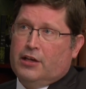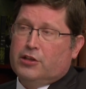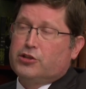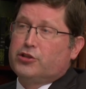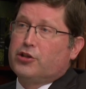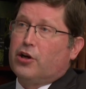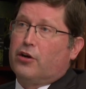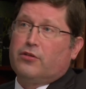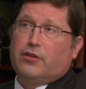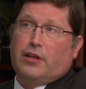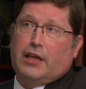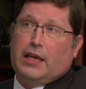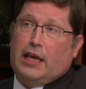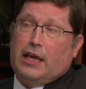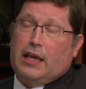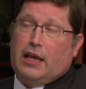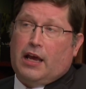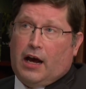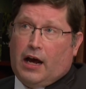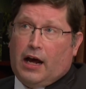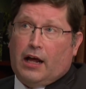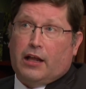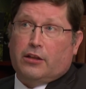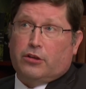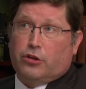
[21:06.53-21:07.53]
Certainly
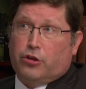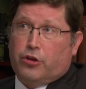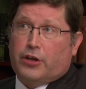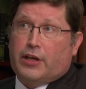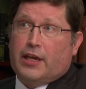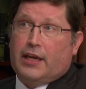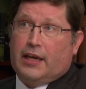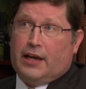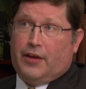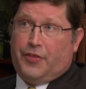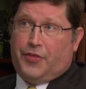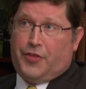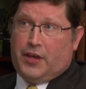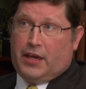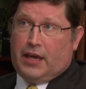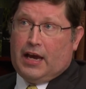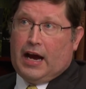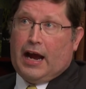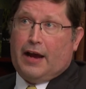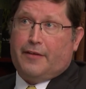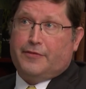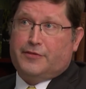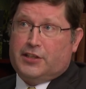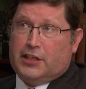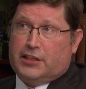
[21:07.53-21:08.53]
looking at the
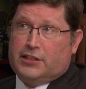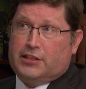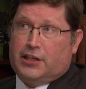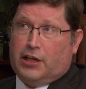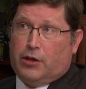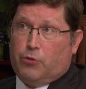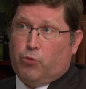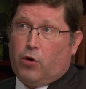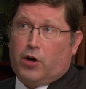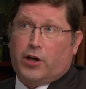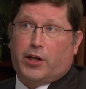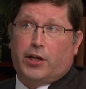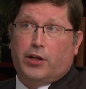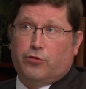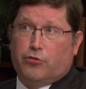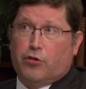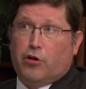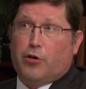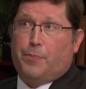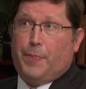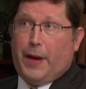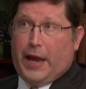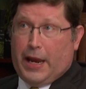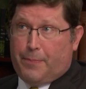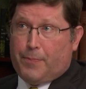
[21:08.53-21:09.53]
IFCC working
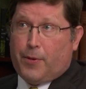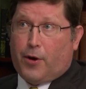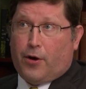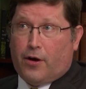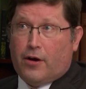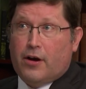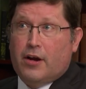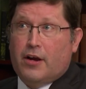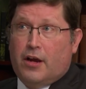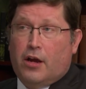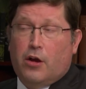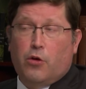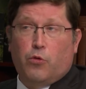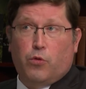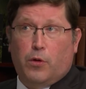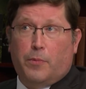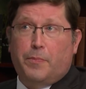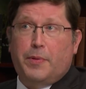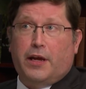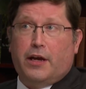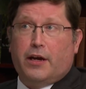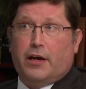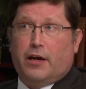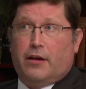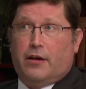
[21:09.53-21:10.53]
group paper would
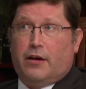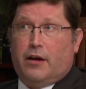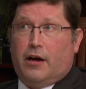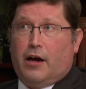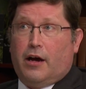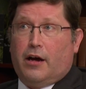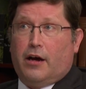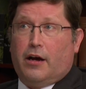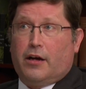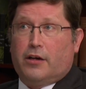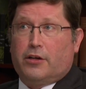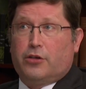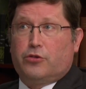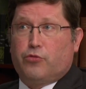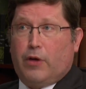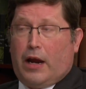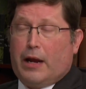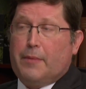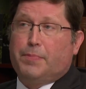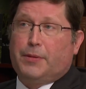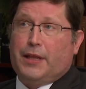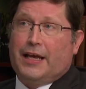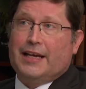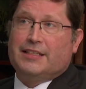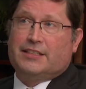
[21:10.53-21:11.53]
be a
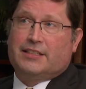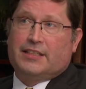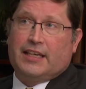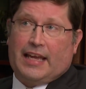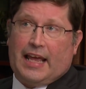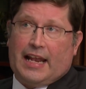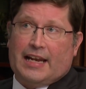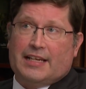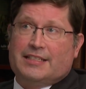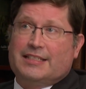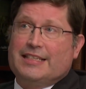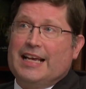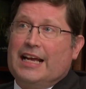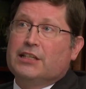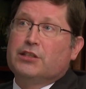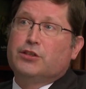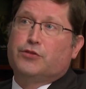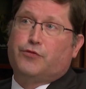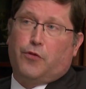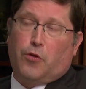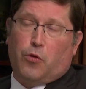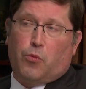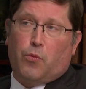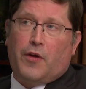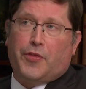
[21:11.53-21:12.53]
great place to get a sense
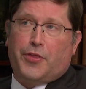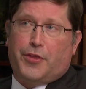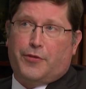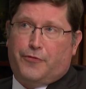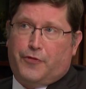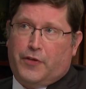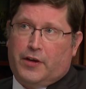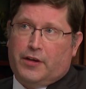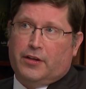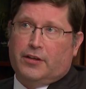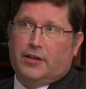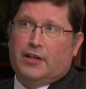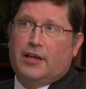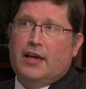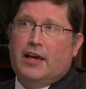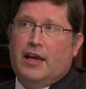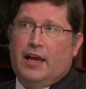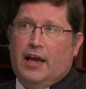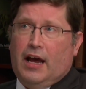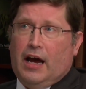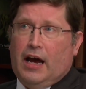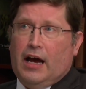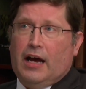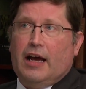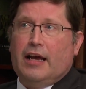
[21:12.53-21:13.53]
for what the field
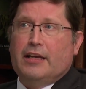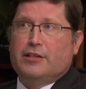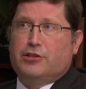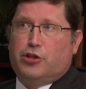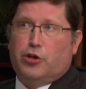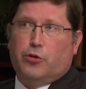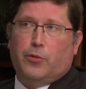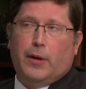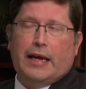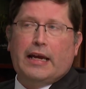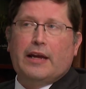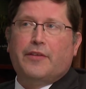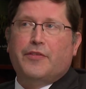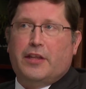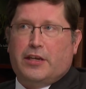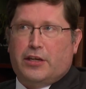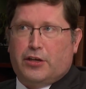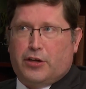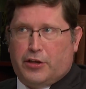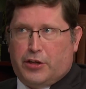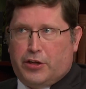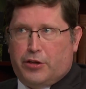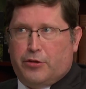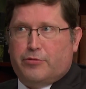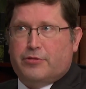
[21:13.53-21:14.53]
is doing. And then you
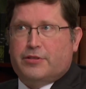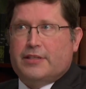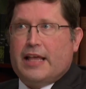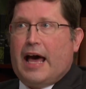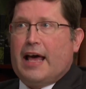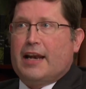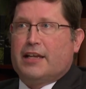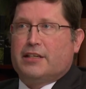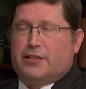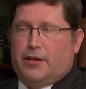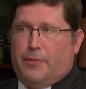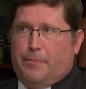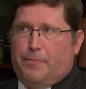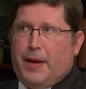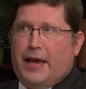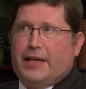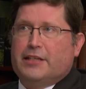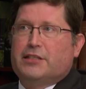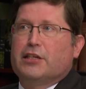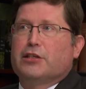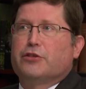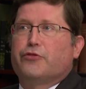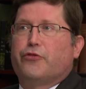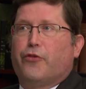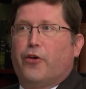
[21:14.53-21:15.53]
could use that as a
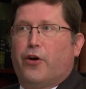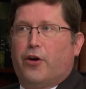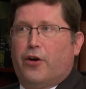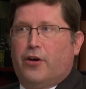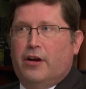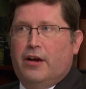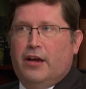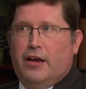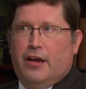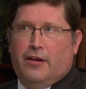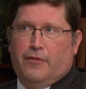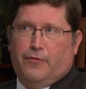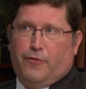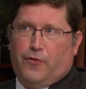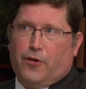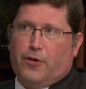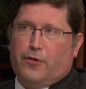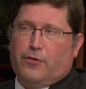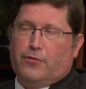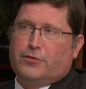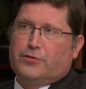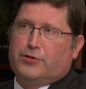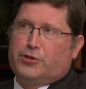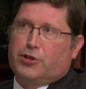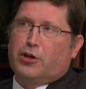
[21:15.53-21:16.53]
basis for
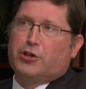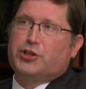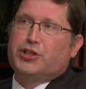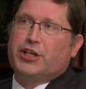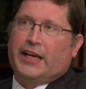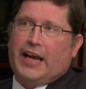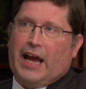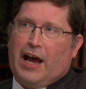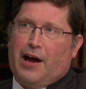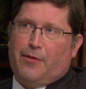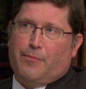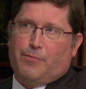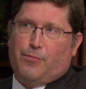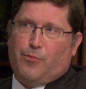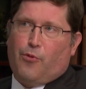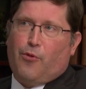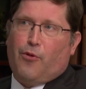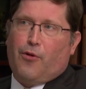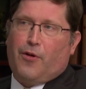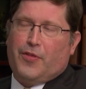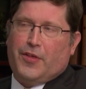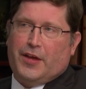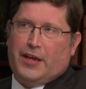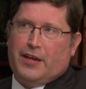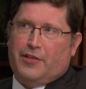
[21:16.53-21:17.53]
searching out
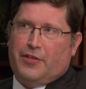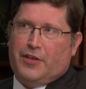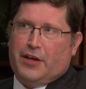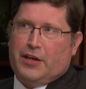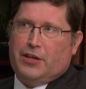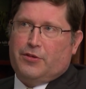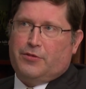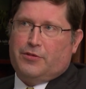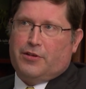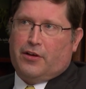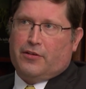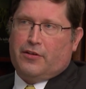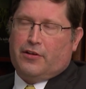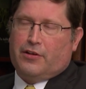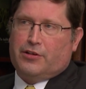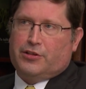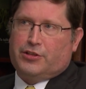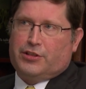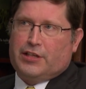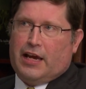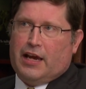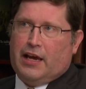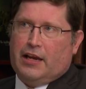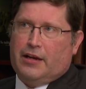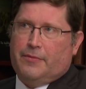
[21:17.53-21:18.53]
more that you don't
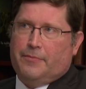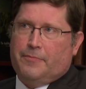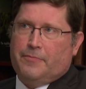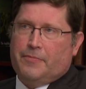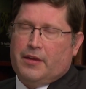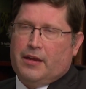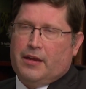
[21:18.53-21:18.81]
understand.